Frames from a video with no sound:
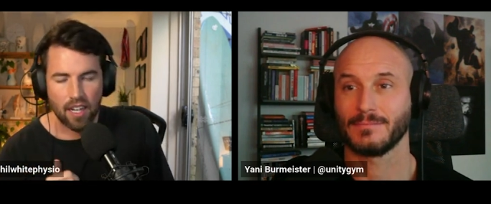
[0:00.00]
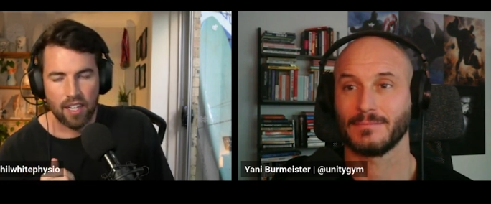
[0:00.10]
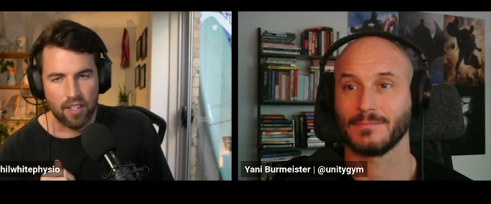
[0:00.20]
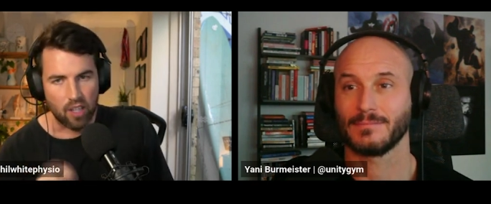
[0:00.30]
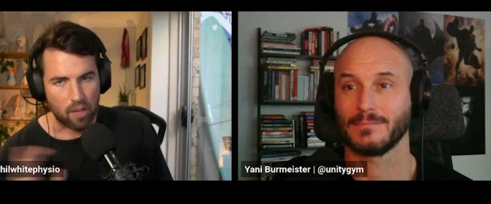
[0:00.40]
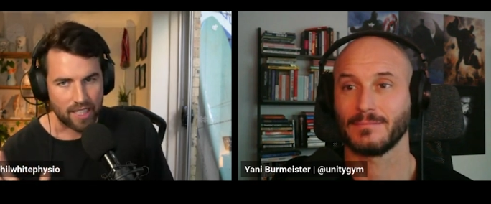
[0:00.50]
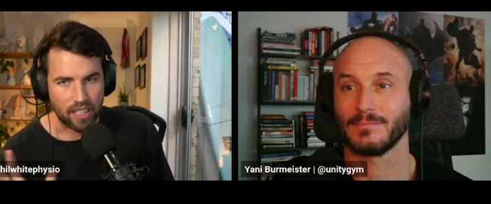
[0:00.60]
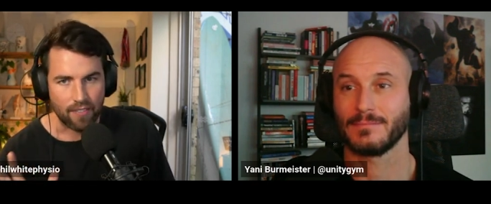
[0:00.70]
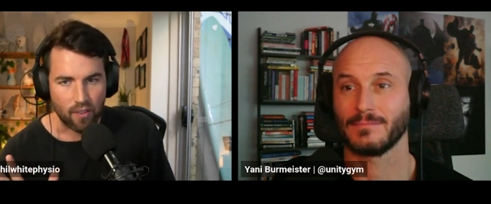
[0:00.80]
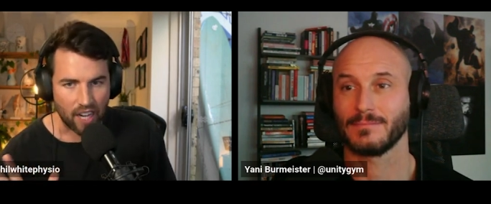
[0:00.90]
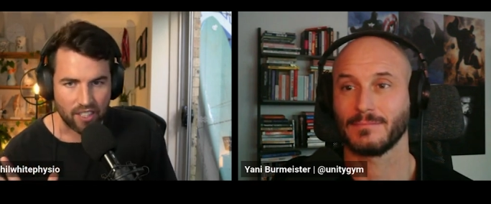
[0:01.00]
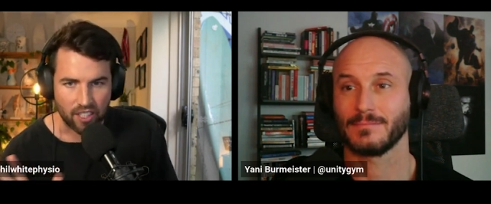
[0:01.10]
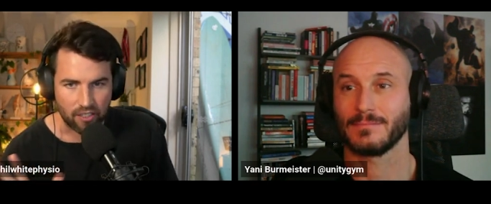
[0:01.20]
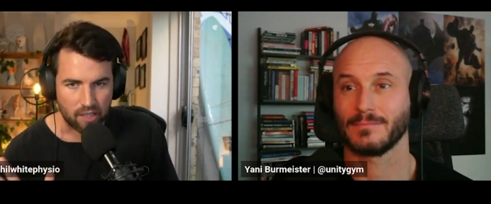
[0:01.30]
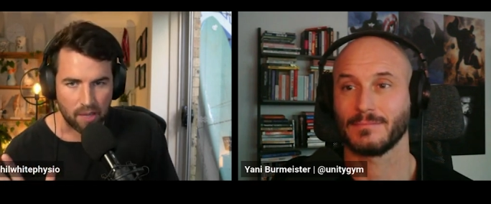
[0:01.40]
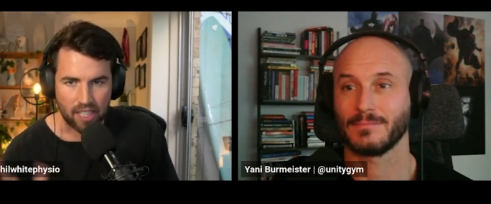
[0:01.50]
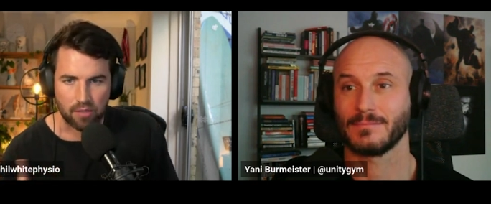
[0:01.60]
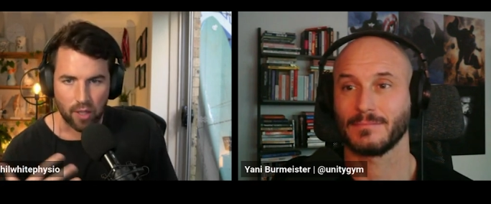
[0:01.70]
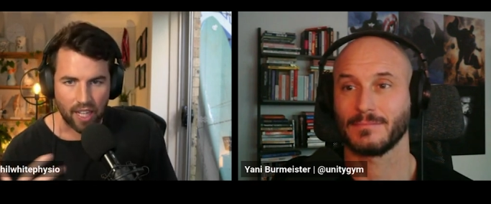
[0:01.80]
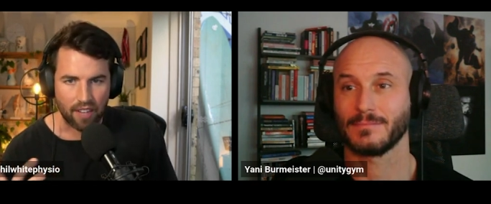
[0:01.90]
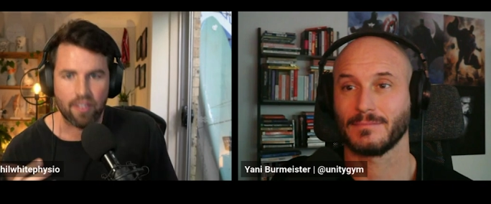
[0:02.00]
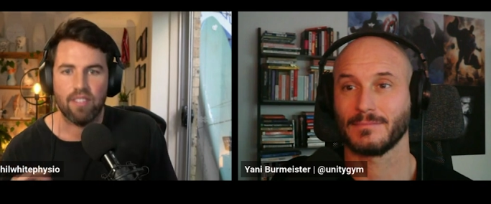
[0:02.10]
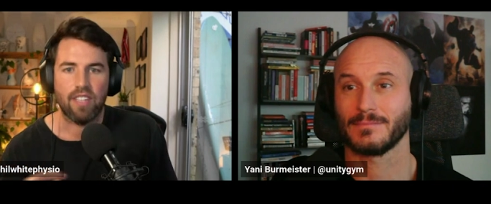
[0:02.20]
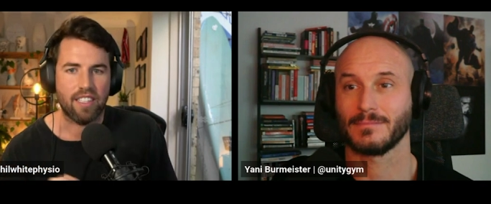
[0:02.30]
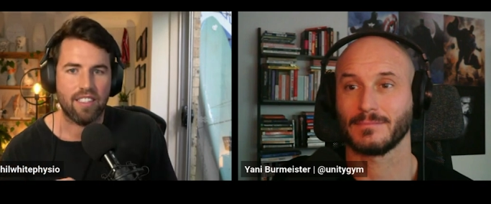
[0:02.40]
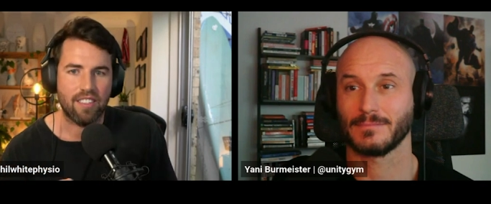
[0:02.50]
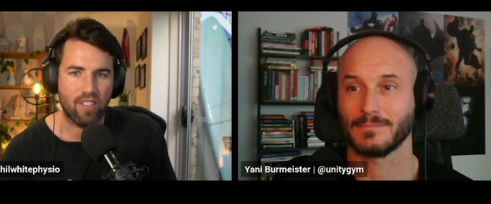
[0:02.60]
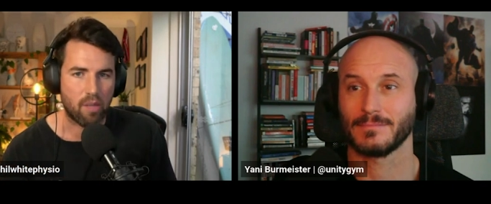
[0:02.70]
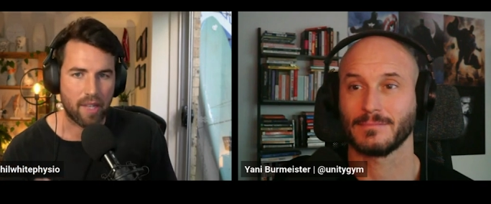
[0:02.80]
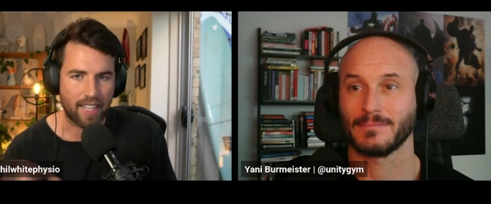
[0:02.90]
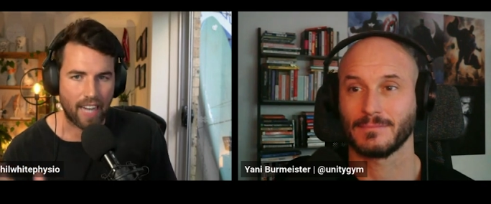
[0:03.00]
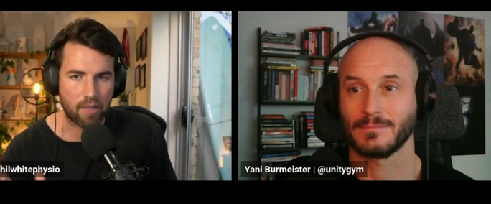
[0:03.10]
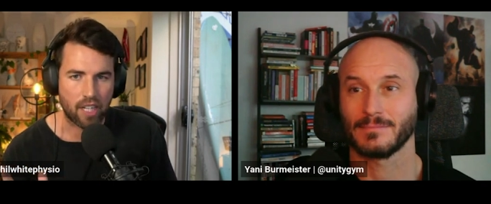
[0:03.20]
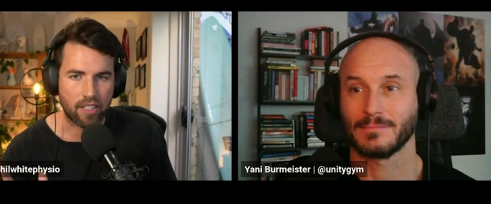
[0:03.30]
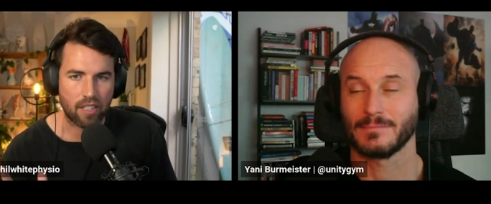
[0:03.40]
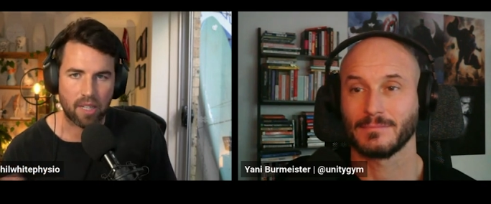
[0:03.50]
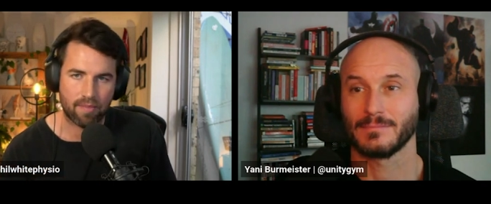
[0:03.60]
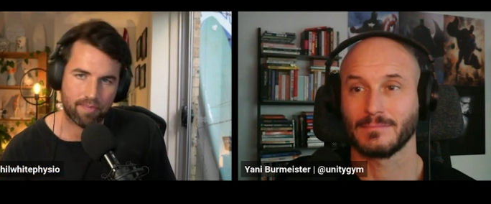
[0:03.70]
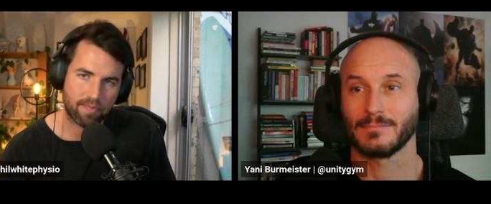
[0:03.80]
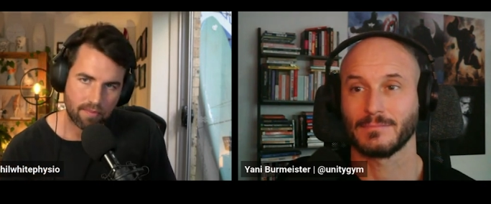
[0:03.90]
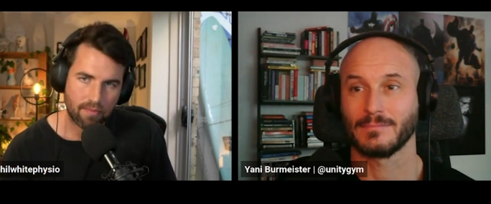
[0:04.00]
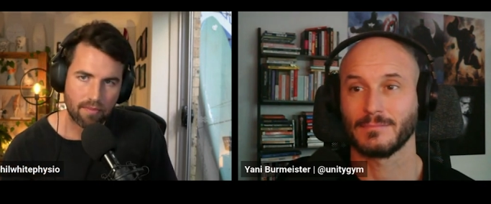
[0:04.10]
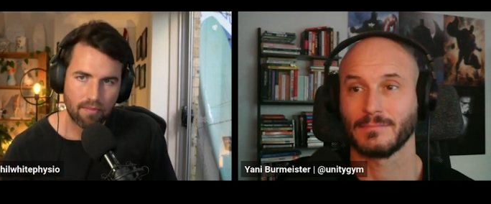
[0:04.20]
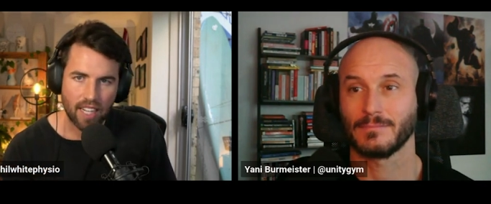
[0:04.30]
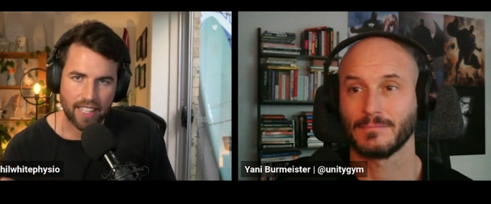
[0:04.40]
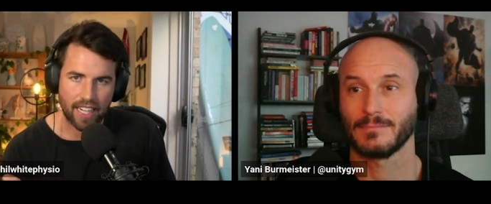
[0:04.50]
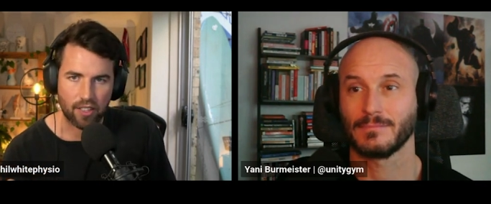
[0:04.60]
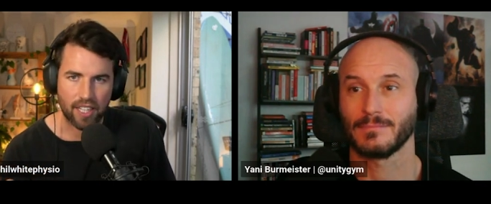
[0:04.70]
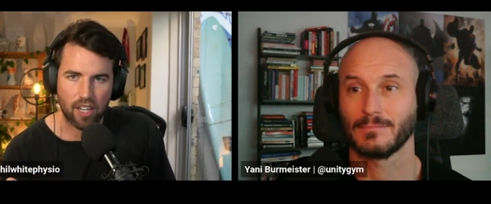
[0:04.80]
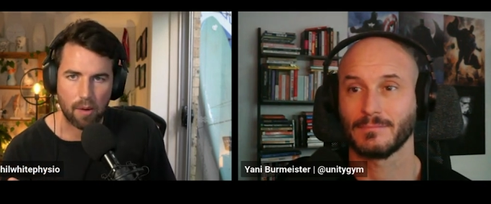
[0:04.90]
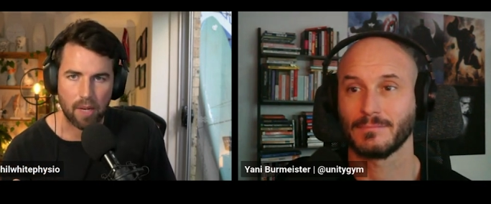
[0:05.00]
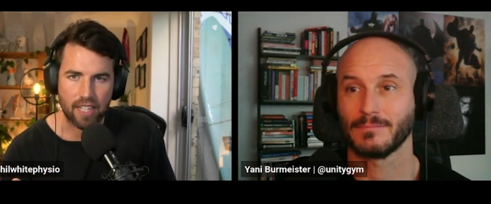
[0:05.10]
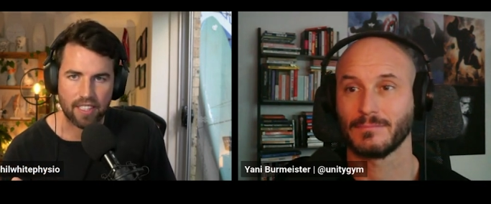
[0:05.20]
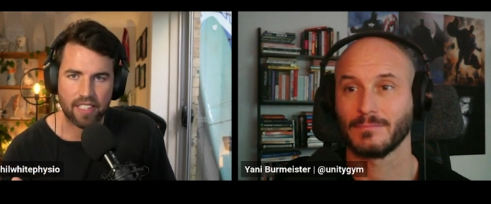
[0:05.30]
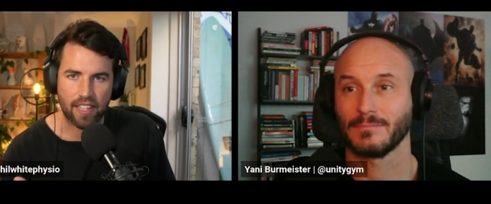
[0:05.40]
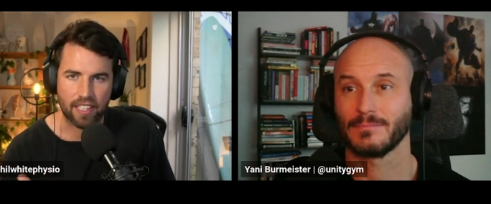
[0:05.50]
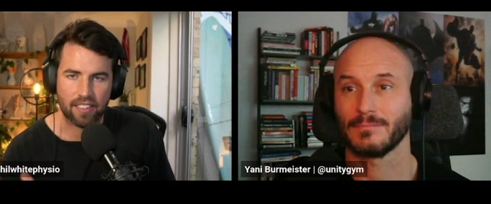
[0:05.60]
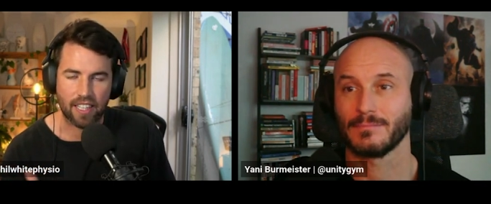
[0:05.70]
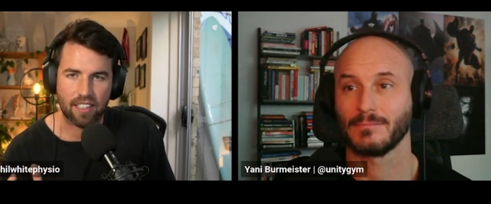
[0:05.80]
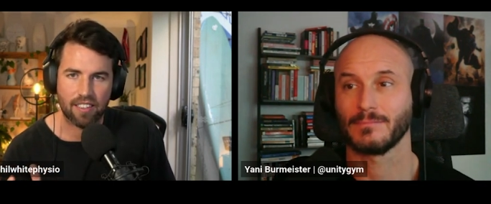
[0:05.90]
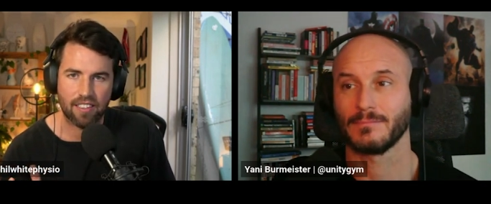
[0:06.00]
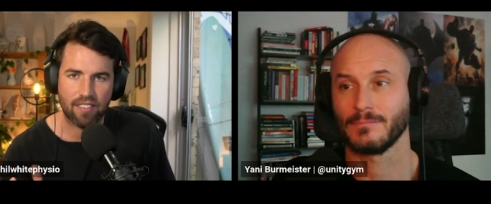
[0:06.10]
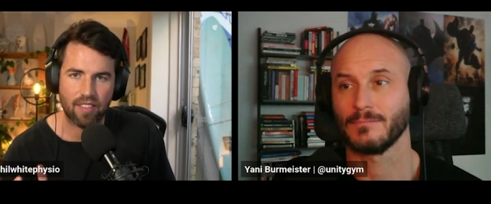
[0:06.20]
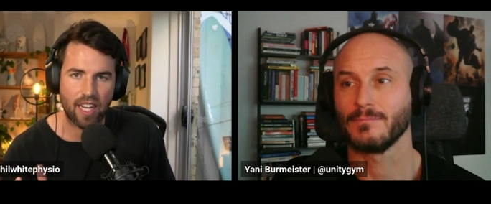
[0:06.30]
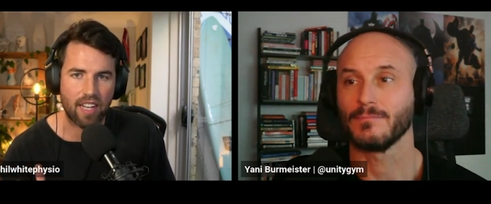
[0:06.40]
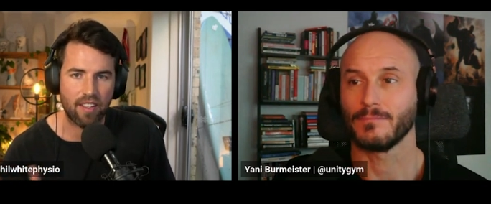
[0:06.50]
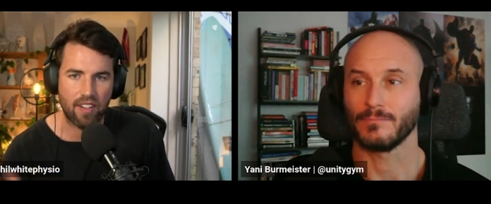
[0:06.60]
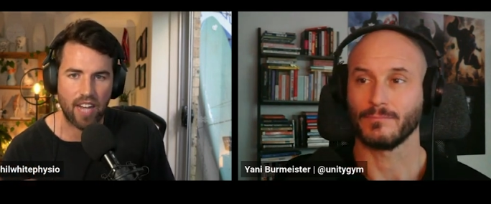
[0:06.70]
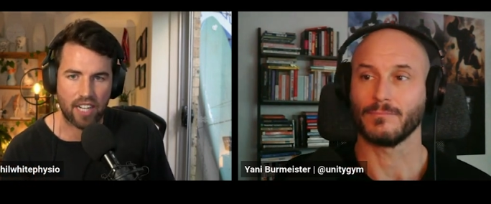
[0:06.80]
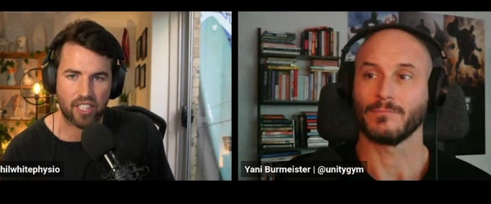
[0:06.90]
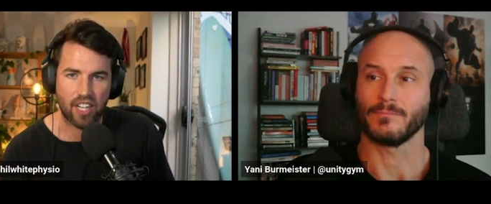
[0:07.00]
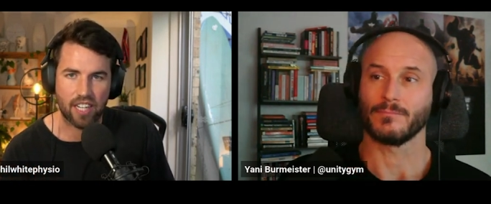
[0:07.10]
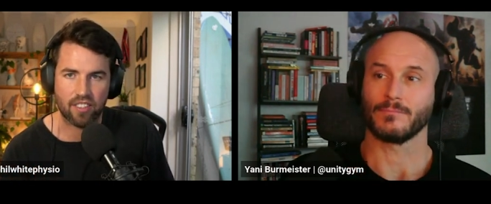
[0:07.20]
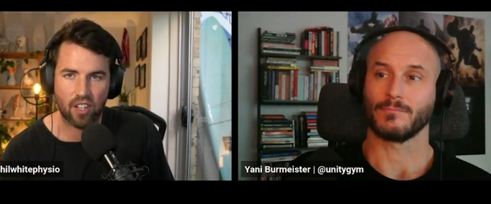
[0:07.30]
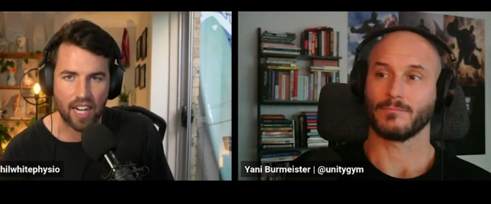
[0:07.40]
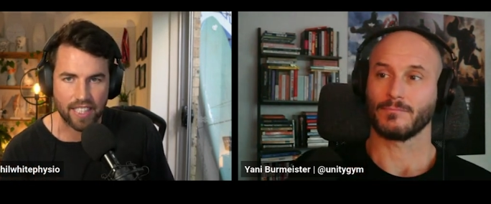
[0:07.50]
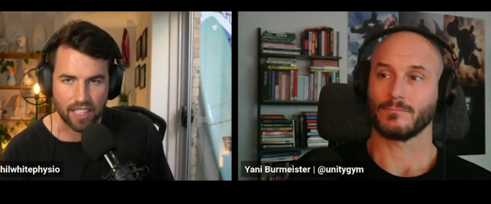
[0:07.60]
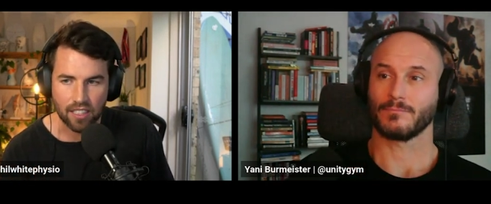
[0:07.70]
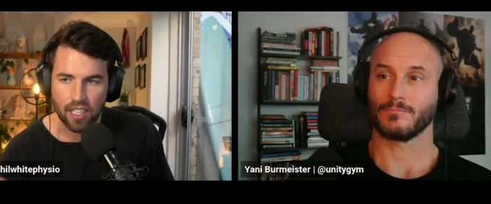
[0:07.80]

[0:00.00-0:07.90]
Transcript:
Speaker 1: Not a big deal if you've iced injuries in the past. We all have, like, not going to be the game changer. But again, looking at optimized things, like actually ice is not ideal.